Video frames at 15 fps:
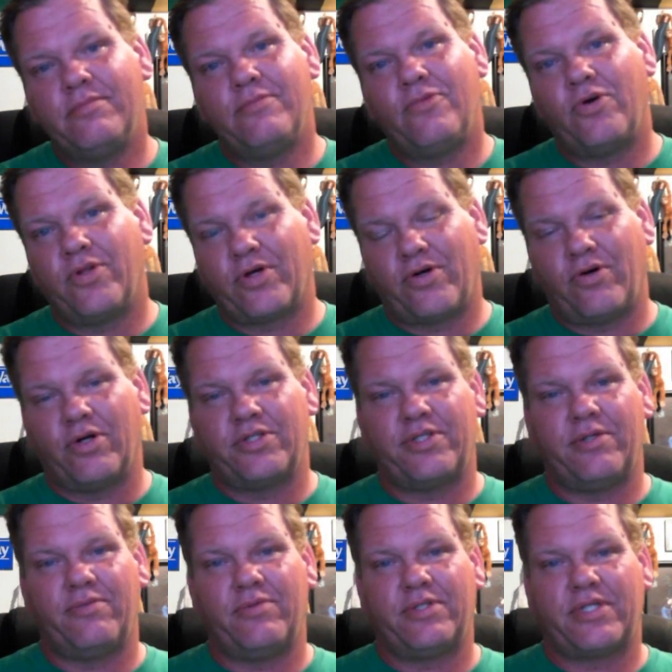or the courts
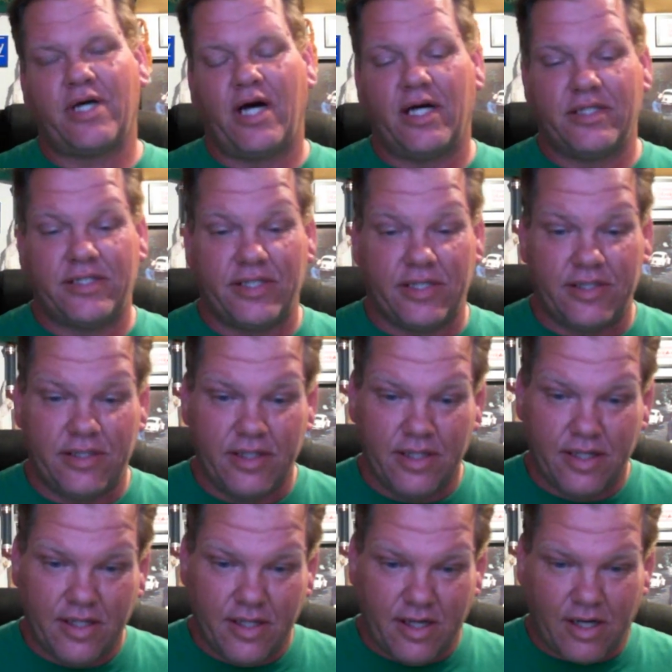in Wisconsin
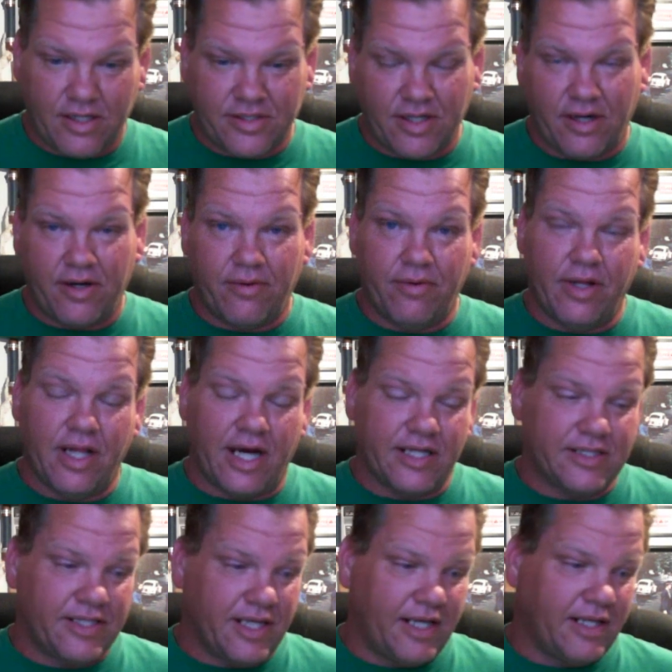are starting to
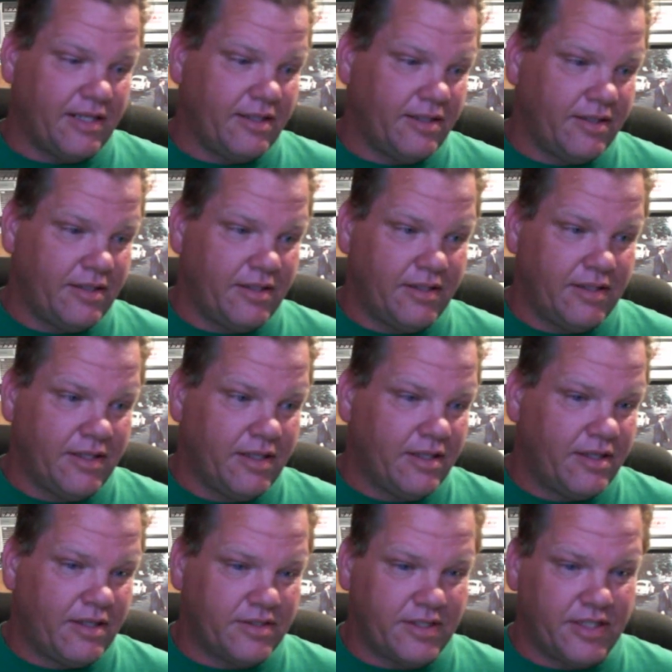realize that
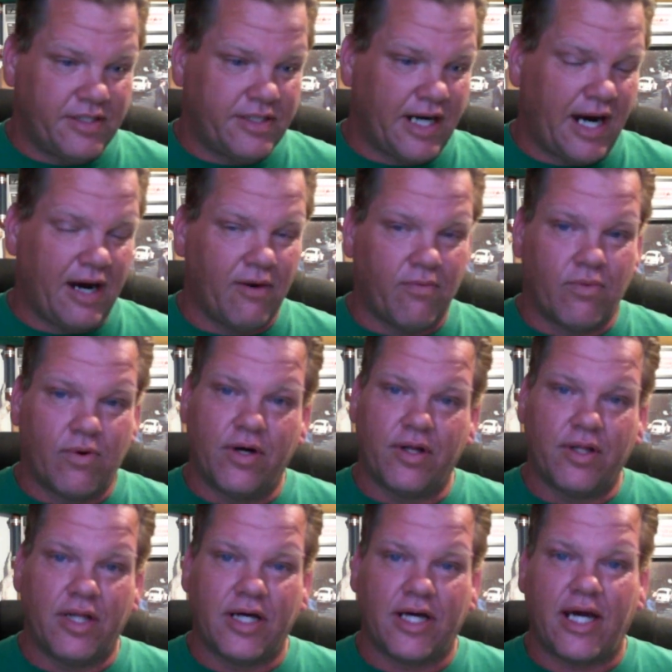there's an entire
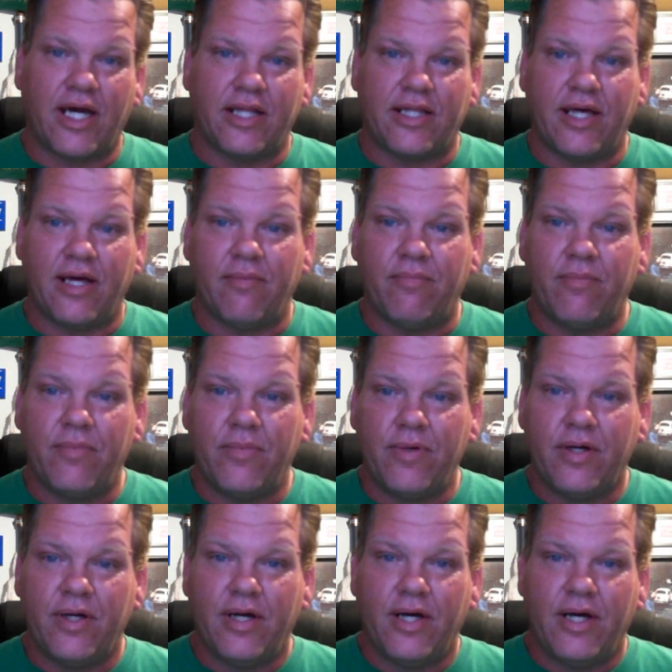world looking at them,
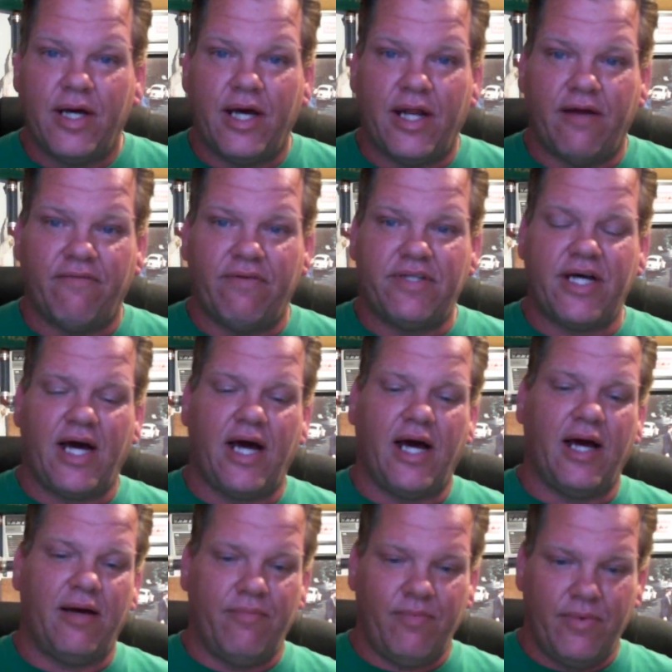and every
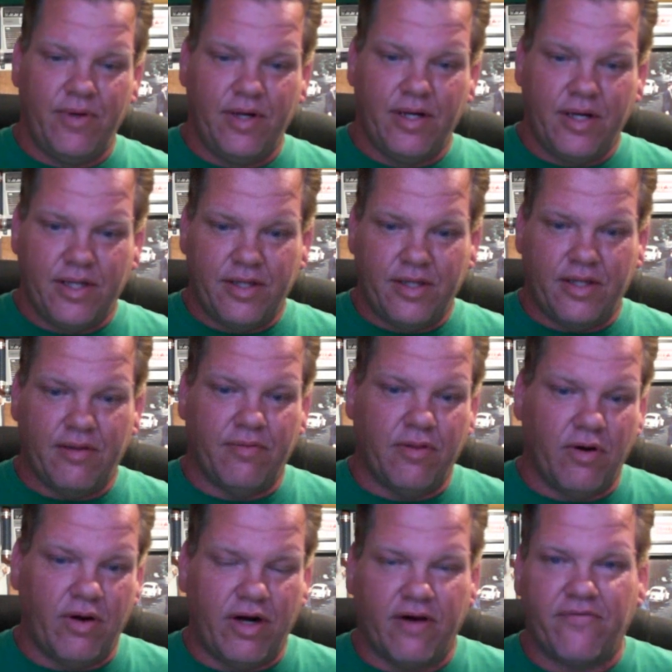time the
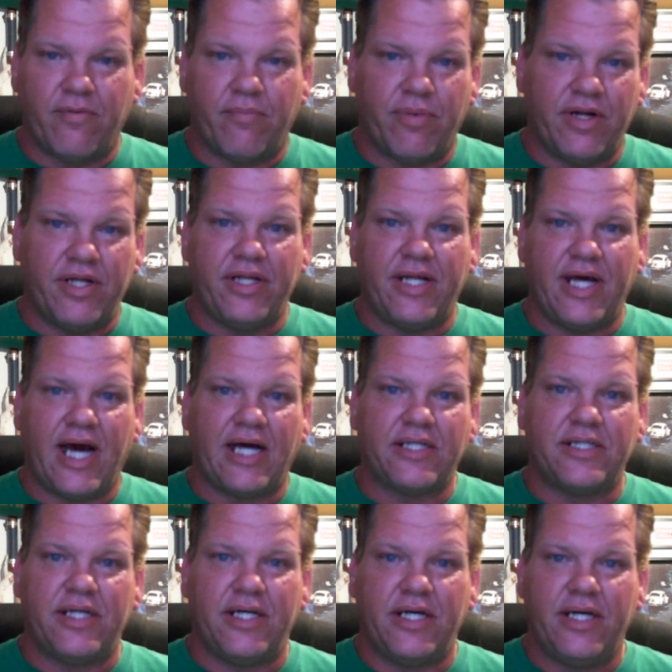lawyer for Brendan
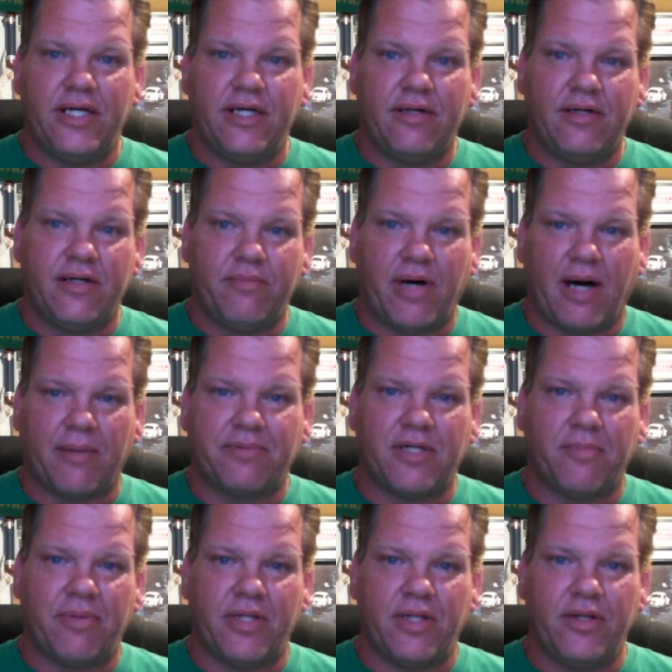Dassey pops
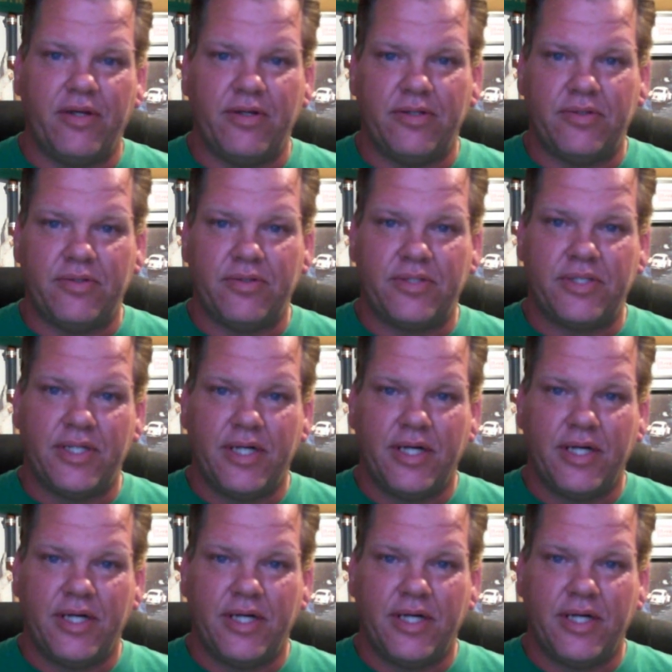up in the news